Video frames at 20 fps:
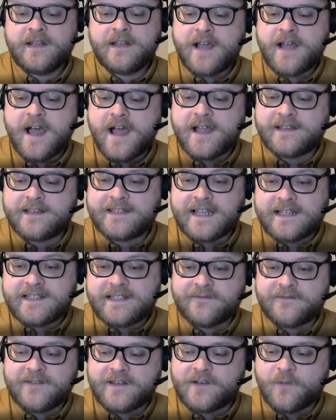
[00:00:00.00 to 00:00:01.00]
uh,
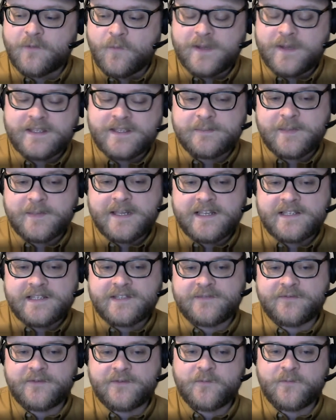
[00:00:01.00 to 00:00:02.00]
data feed on wind
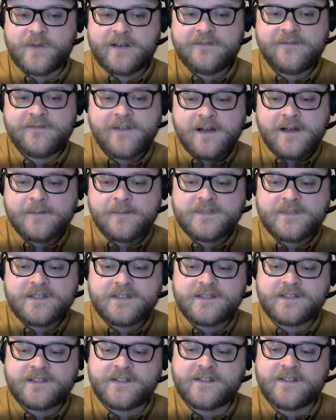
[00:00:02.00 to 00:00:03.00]
speeds from wind
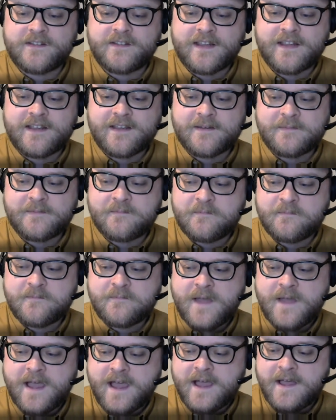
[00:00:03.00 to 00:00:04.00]
farms, so that they can
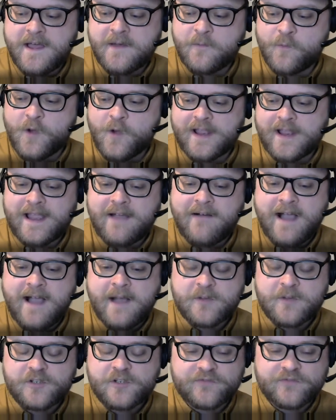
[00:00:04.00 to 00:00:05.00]
uh, work out
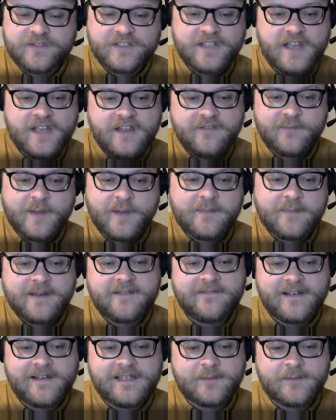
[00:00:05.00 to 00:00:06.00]
how much reserve might be
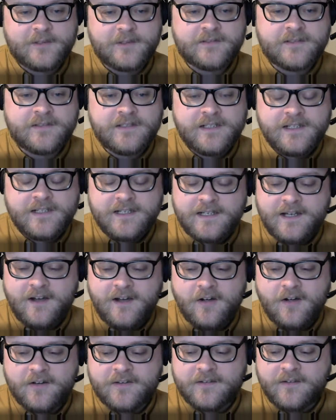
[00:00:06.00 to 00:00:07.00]
available
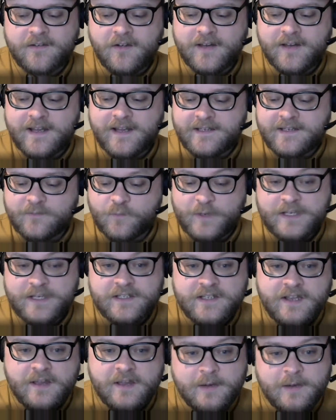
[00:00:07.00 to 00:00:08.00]
on on a
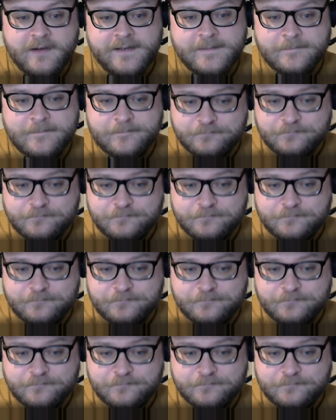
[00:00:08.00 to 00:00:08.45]
wind turbine